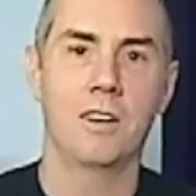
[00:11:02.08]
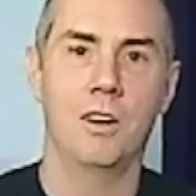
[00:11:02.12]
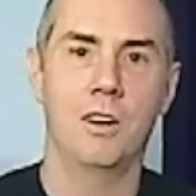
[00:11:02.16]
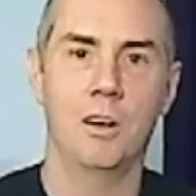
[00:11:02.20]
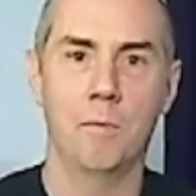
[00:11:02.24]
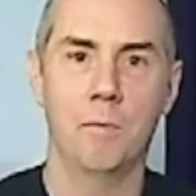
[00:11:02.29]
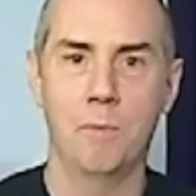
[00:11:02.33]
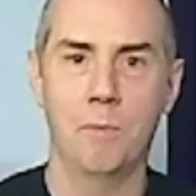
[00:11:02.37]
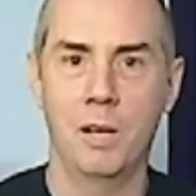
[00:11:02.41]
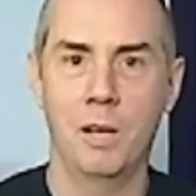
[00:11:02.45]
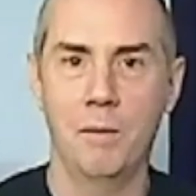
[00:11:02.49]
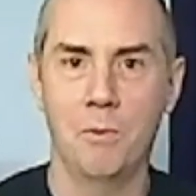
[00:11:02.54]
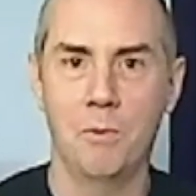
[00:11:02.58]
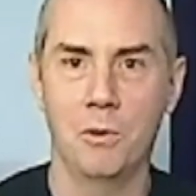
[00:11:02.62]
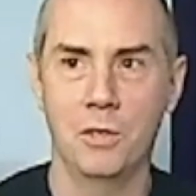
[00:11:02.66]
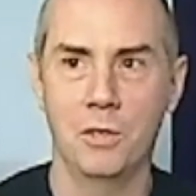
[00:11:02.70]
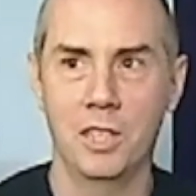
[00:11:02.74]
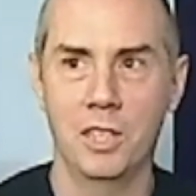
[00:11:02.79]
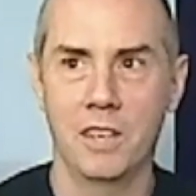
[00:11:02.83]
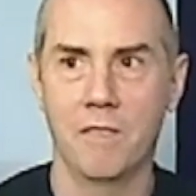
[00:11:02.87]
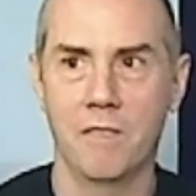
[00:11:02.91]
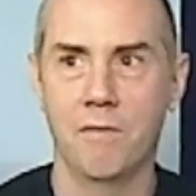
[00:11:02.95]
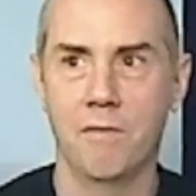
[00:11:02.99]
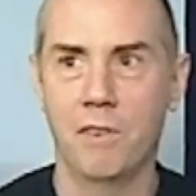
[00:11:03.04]
people you
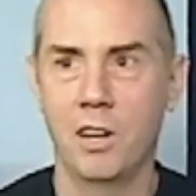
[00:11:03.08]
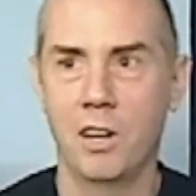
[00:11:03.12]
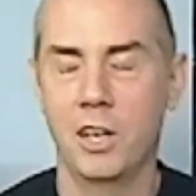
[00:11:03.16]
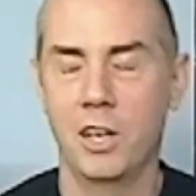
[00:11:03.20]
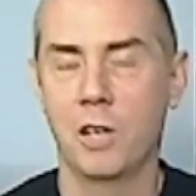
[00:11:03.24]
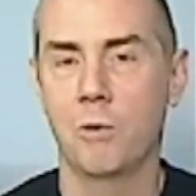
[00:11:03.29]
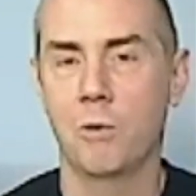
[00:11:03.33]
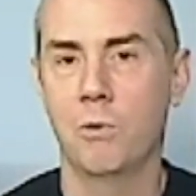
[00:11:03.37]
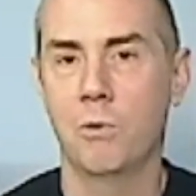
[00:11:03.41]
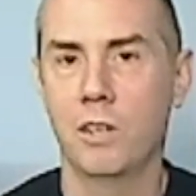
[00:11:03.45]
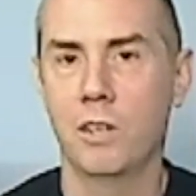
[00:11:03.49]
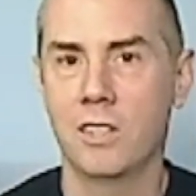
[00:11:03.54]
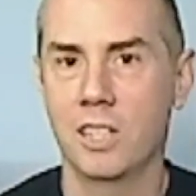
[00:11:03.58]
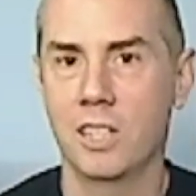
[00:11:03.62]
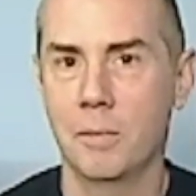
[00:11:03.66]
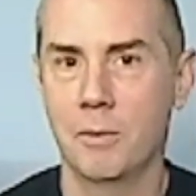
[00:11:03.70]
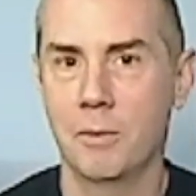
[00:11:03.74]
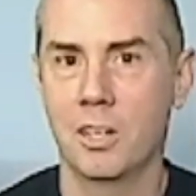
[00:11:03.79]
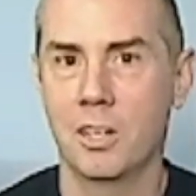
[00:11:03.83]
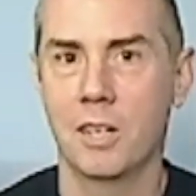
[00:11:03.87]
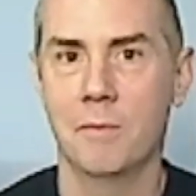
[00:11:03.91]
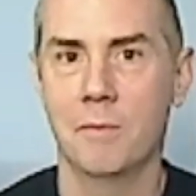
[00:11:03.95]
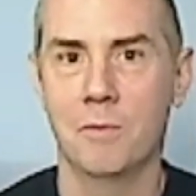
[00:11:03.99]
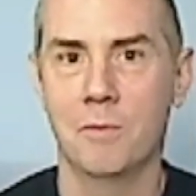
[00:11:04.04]
can very quickly
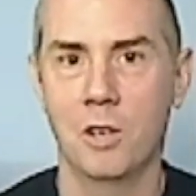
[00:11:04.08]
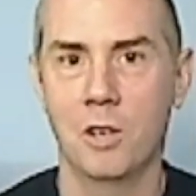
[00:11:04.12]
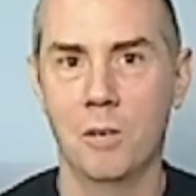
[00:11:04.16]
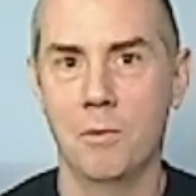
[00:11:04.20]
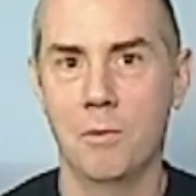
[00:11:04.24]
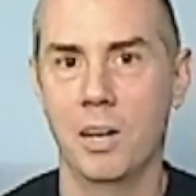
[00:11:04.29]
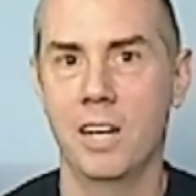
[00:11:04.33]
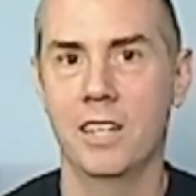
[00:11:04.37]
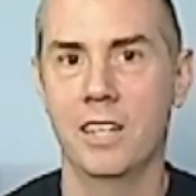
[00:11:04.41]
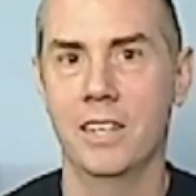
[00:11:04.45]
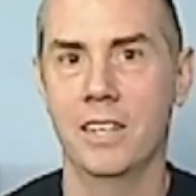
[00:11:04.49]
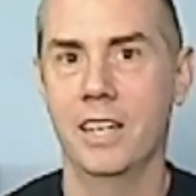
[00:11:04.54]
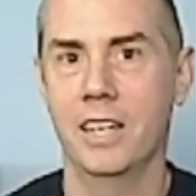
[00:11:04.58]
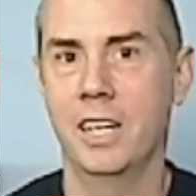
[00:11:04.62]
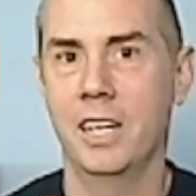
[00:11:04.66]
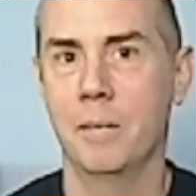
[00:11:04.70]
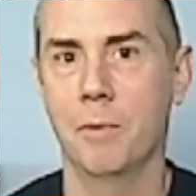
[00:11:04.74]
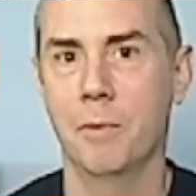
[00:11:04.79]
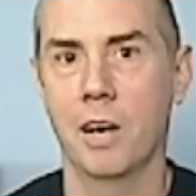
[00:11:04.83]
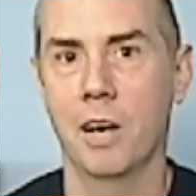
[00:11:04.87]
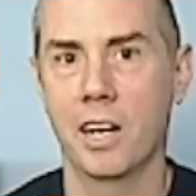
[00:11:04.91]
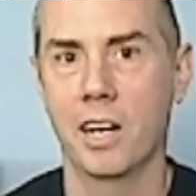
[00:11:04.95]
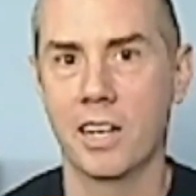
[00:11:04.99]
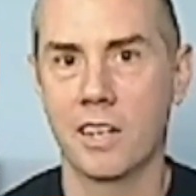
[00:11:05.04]
become nobody to
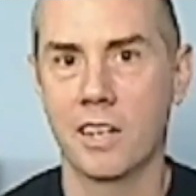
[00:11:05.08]
anybody.